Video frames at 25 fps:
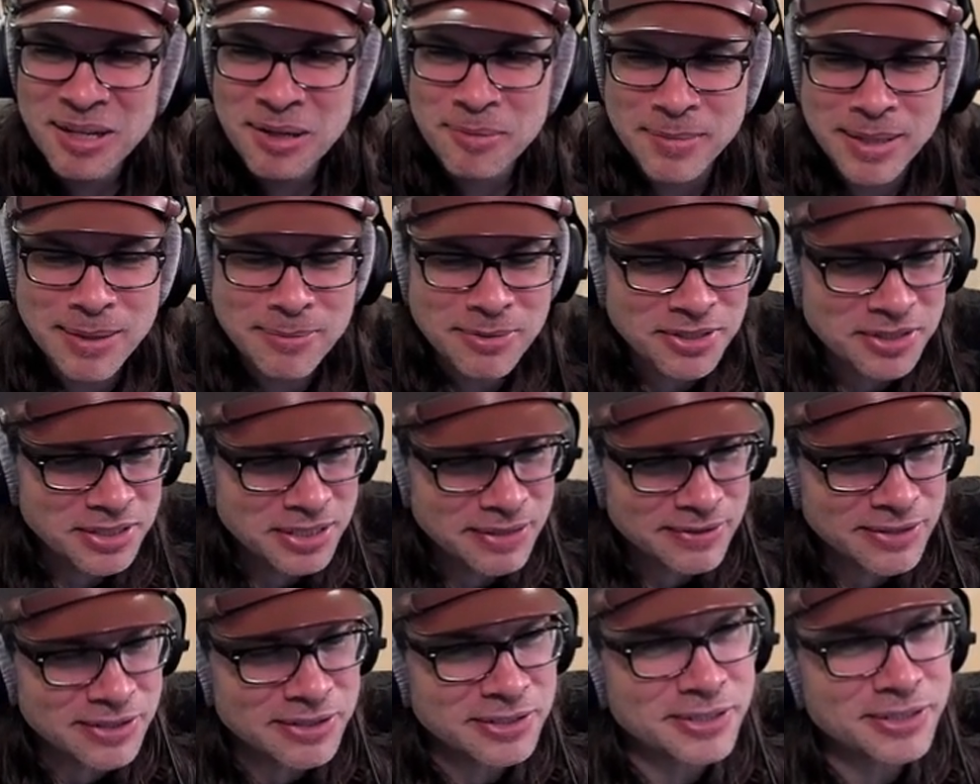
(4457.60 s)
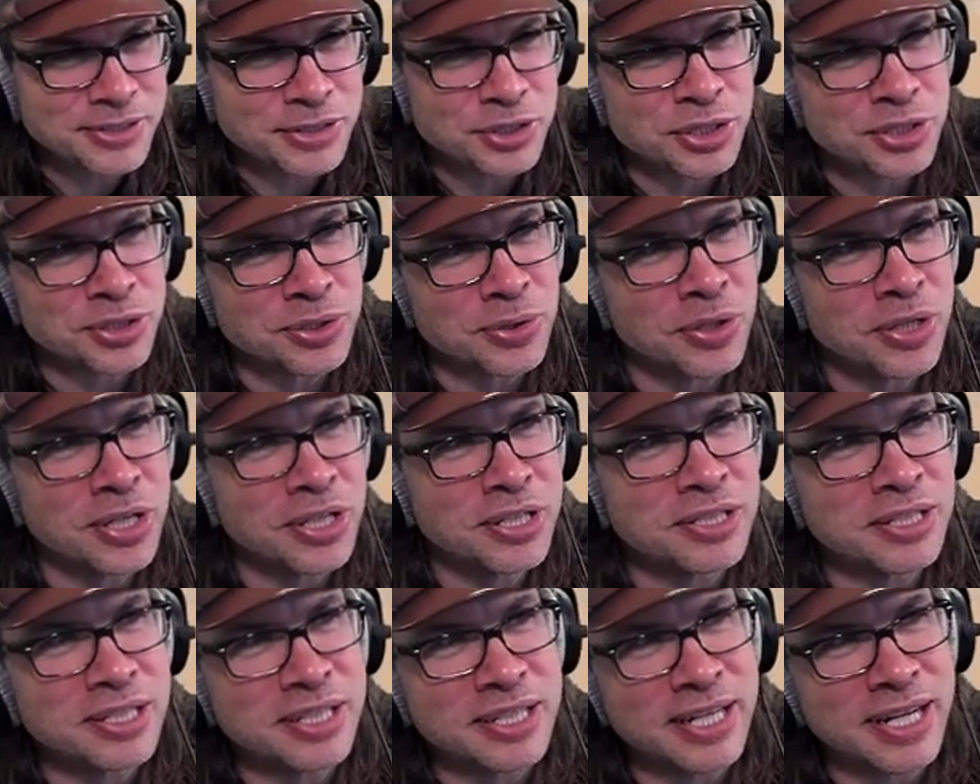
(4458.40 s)
Maybe leave it a little
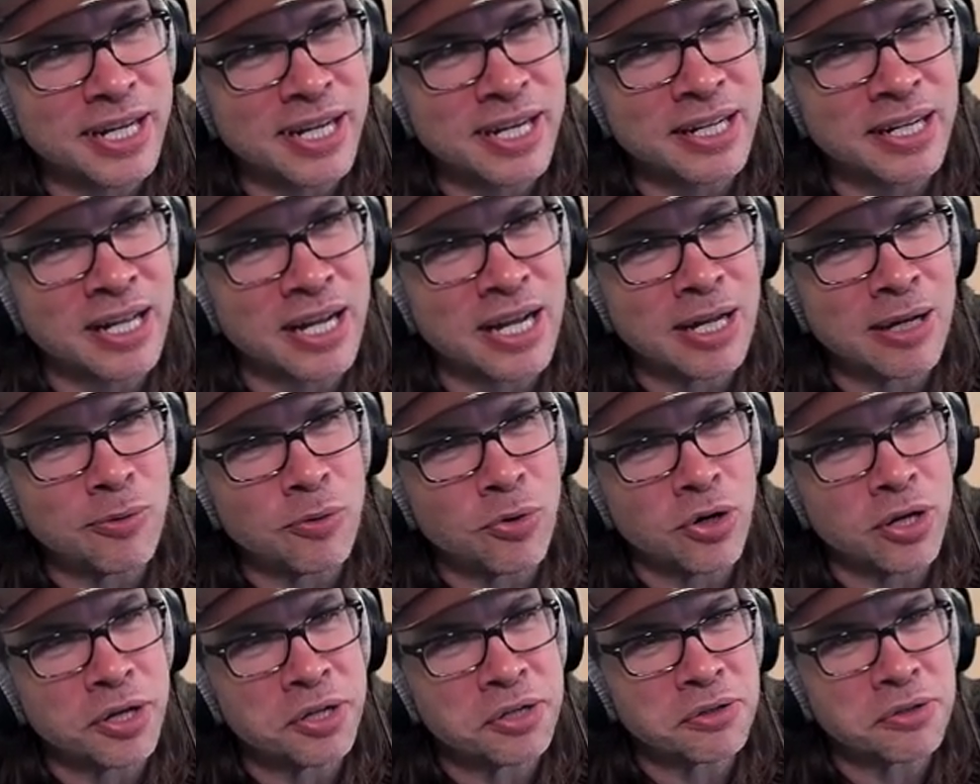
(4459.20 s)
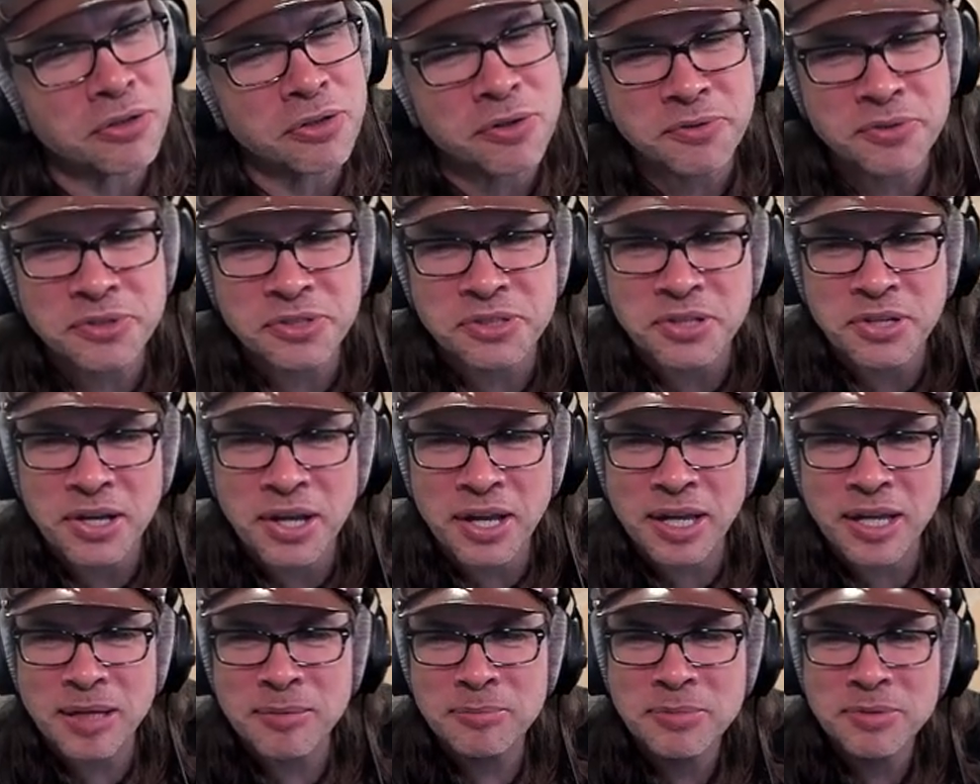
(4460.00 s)
short and then add hot water over
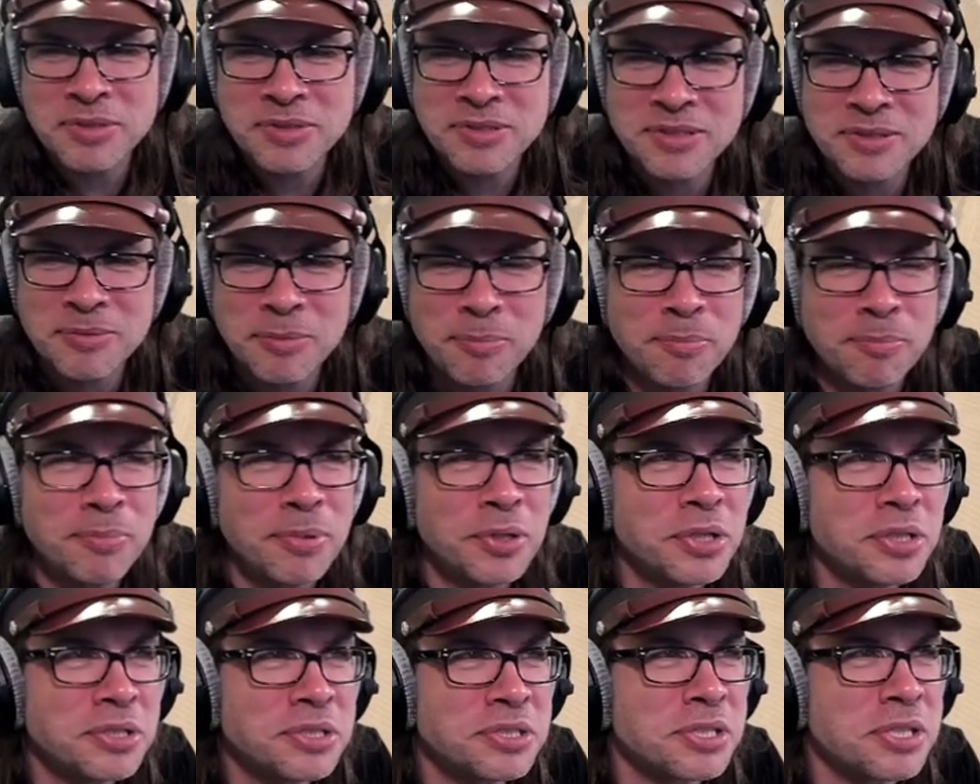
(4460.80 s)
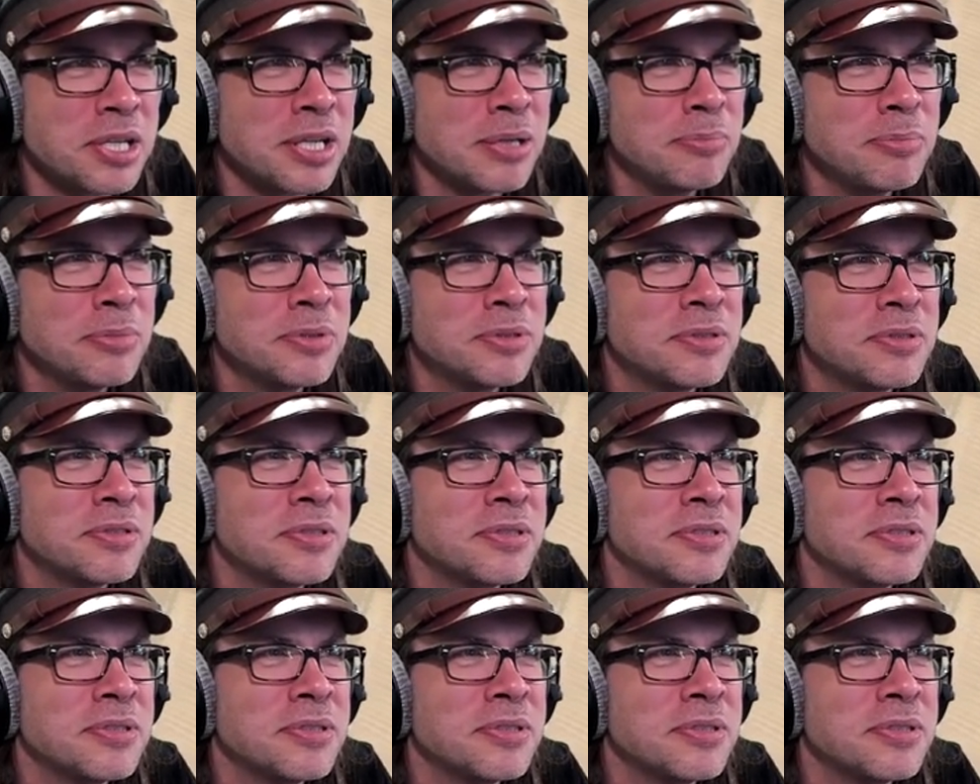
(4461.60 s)
time. It builds up.